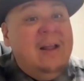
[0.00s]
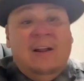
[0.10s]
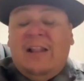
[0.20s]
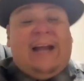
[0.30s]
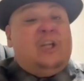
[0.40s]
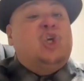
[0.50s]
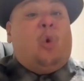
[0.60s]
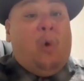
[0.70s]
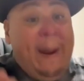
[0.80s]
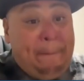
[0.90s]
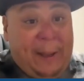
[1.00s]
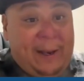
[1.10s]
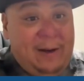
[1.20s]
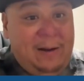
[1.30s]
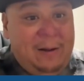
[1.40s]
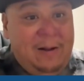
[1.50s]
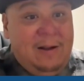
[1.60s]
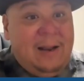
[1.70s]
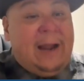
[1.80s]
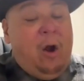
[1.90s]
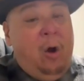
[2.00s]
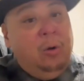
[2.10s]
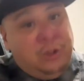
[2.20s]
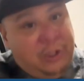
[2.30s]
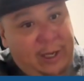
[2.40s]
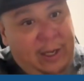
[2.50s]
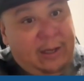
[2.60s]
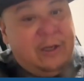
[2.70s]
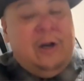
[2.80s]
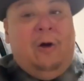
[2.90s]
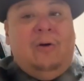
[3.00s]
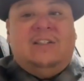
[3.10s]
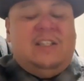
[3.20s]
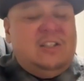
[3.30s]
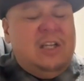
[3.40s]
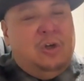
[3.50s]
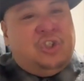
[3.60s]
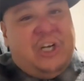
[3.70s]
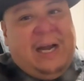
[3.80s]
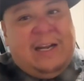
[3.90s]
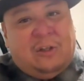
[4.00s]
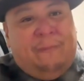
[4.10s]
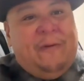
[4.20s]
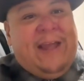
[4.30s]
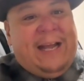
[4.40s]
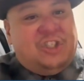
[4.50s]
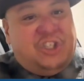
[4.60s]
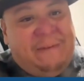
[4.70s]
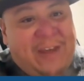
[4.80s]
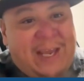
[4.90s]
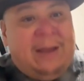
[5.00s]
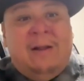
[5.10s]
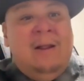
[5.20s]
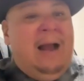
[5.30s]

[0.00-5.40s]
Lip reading: like tripping, like, oh shit, because this is a little Chicanito from the SGV.